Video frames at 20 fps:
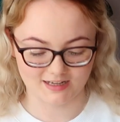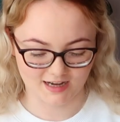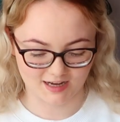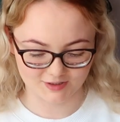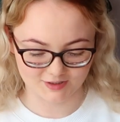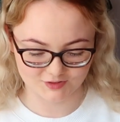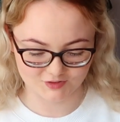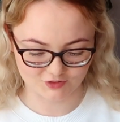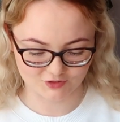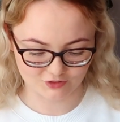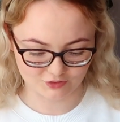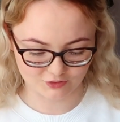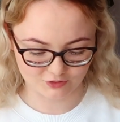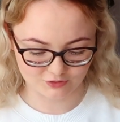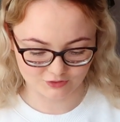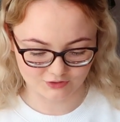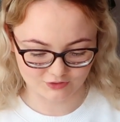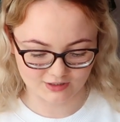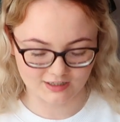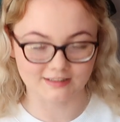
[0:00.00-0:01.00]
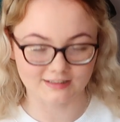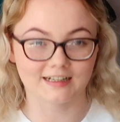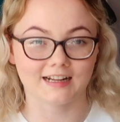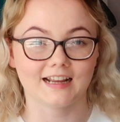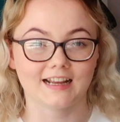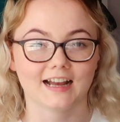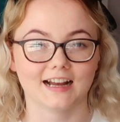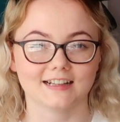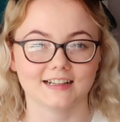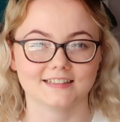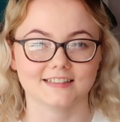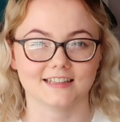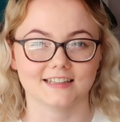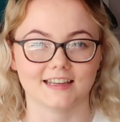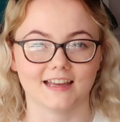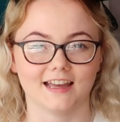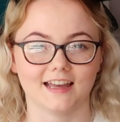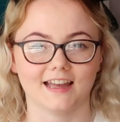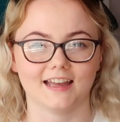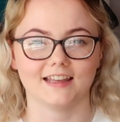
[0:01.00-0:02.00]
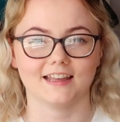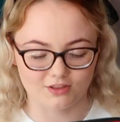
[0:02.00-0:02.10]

I saw and I had to get.